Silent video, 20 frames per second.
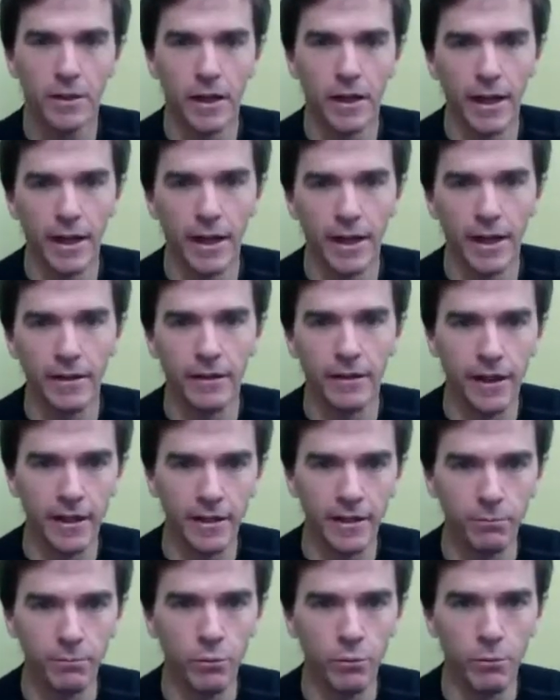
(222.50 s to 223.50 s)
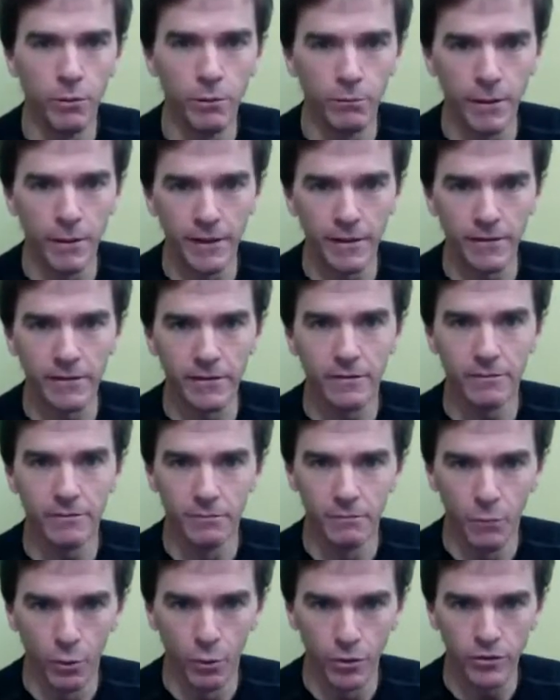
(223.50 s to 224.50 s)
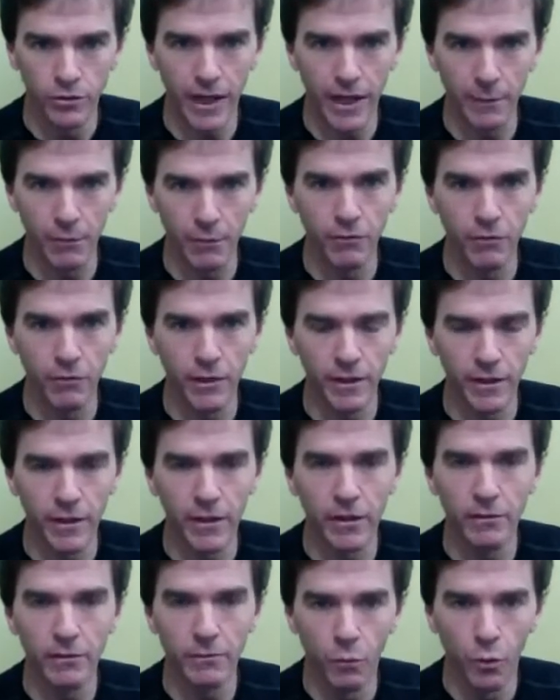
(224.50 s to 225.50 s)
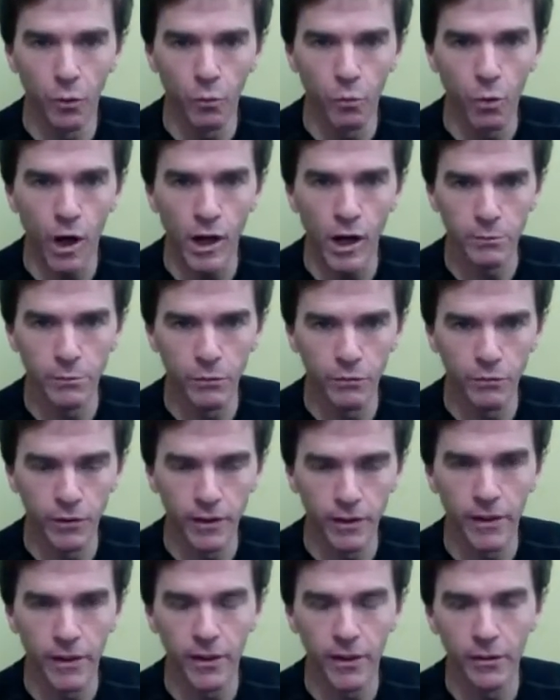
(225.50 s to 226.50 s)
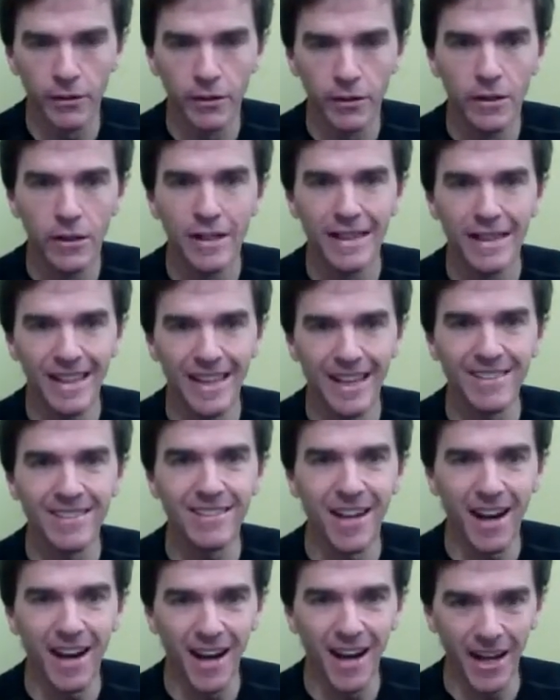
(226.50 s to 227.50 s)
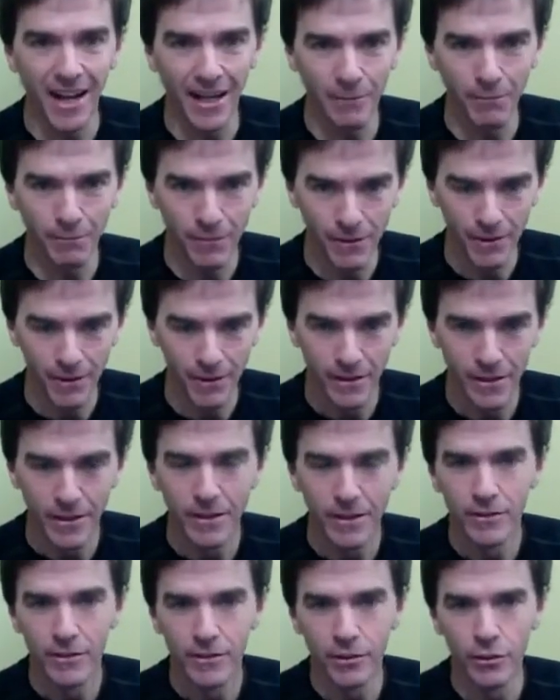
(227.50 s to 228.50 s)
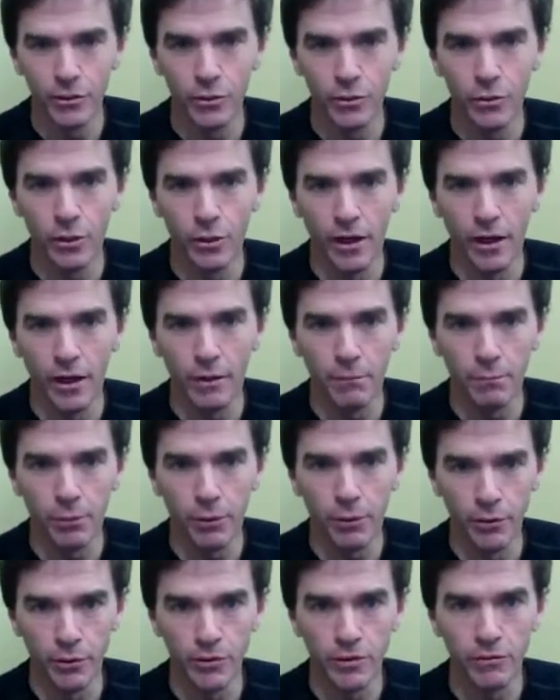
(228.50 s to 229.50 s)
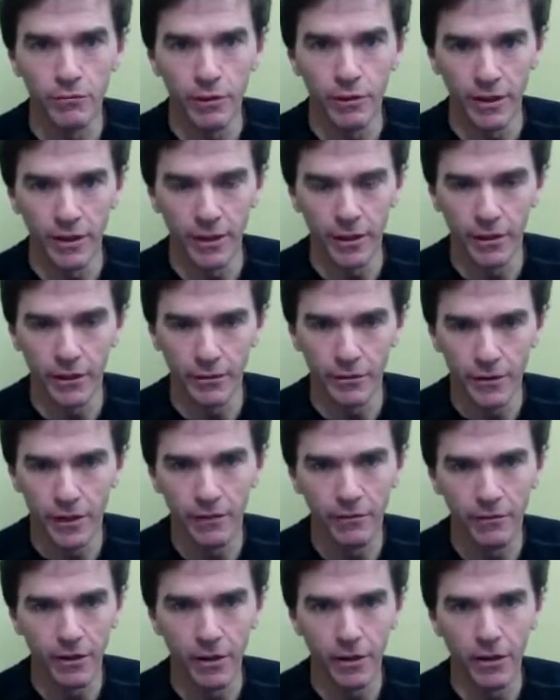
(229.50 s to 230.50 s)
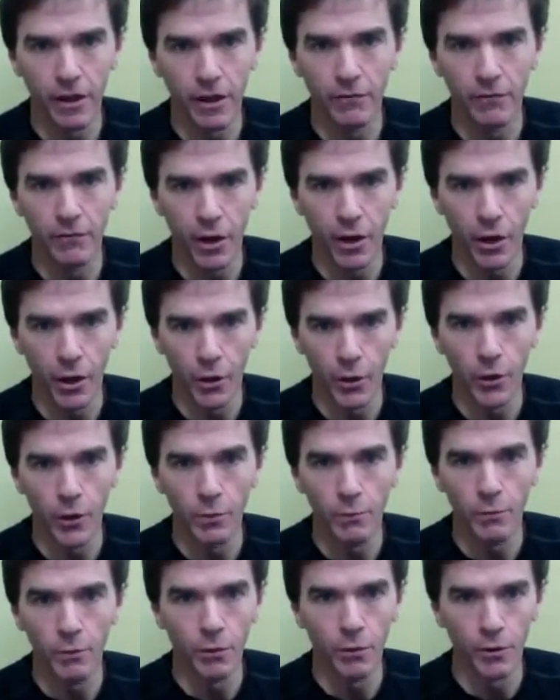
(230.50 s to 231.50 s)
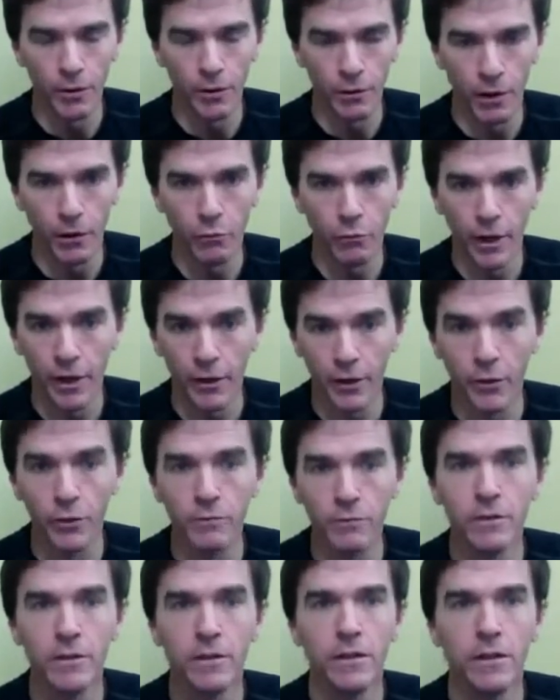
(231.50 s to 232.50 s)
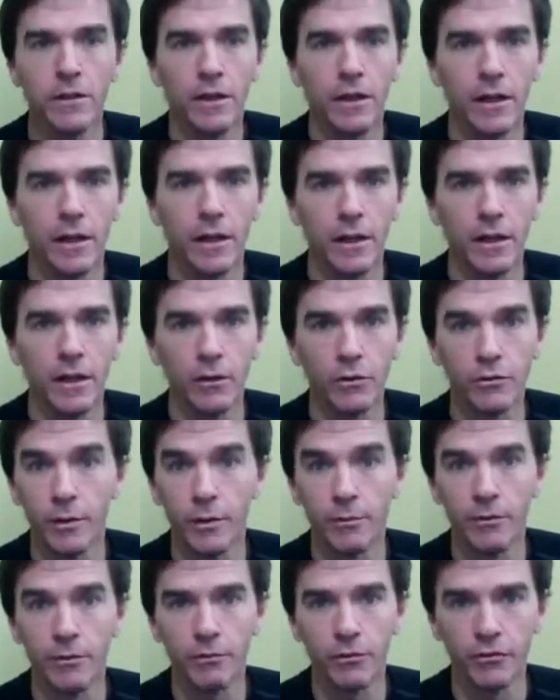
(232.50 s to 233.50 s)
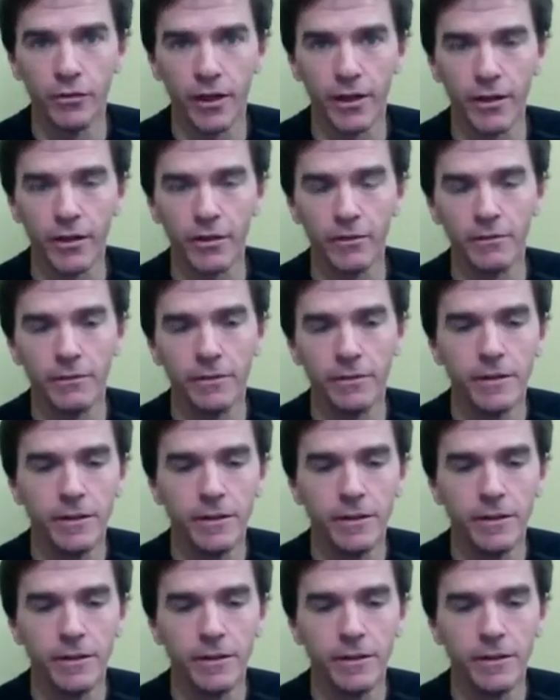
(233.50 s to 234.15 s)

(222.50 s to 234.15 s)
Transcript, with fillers: and the less movement means more stable video, more watchable video, less time to produce a video of a home or a rental or something for sale,